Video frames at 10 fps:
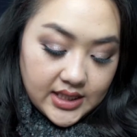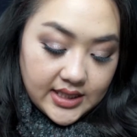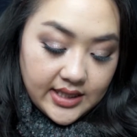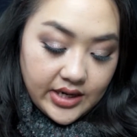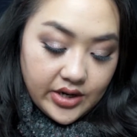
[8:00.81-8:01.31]

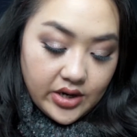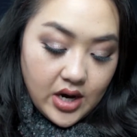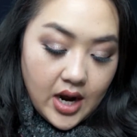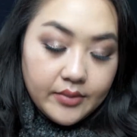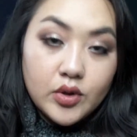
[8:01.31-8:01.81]
It's their
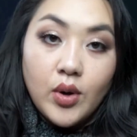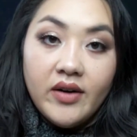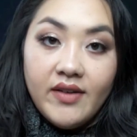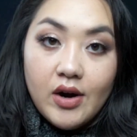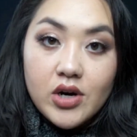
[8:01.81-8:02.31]

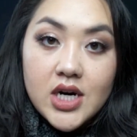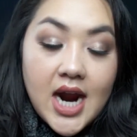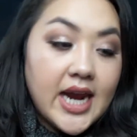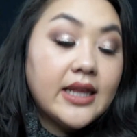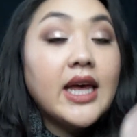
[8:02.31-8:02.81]
12-hour
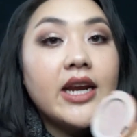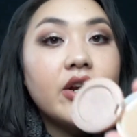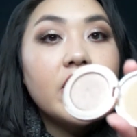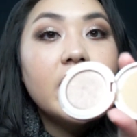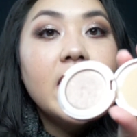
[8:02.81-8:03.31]

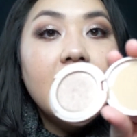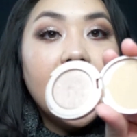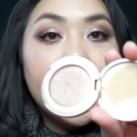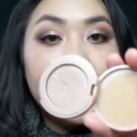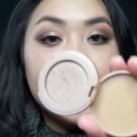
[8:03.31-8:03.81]
highlighter.
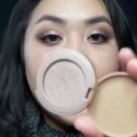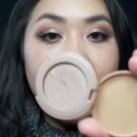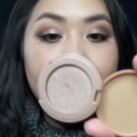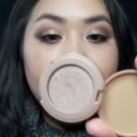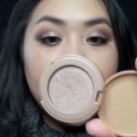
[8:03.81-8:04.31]
I just have
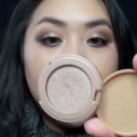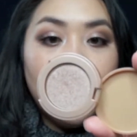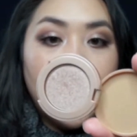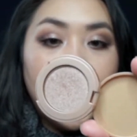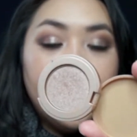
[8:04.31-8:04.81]
a mini
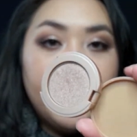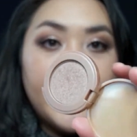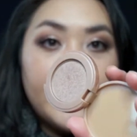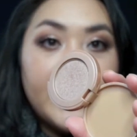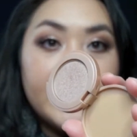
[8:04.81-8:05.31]
one,
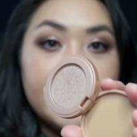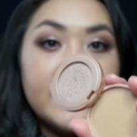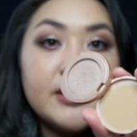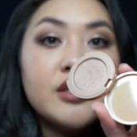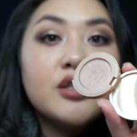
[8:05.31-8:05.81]
but this
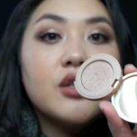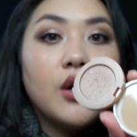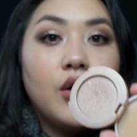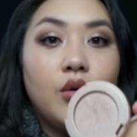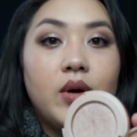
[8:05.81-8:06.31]
is
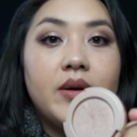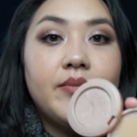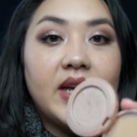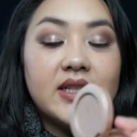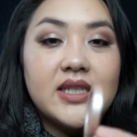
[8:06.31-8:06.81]
so
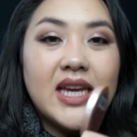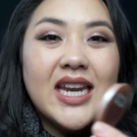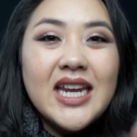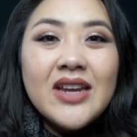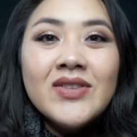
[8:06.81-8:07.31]
amazing,
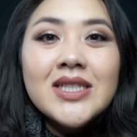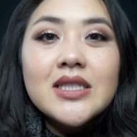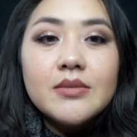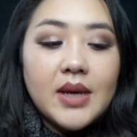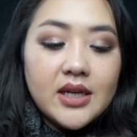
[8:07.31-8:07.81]
and it even
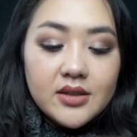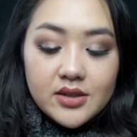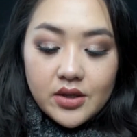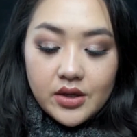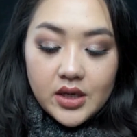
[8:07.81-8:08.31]

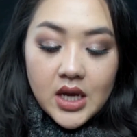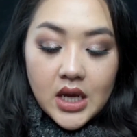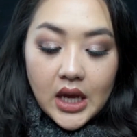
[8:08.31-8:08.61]
smells good.